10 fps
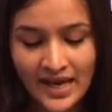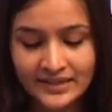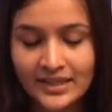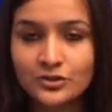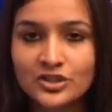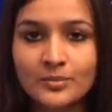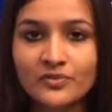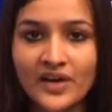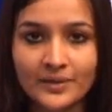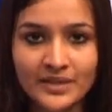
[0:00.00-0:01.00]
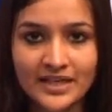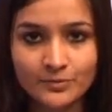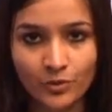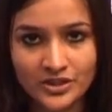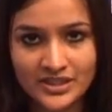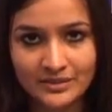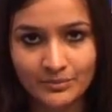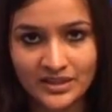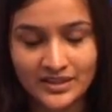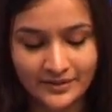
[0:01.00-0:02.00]
and the outcome of RBI's policy
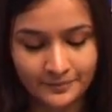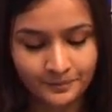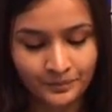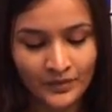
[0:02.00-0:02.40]
meeting.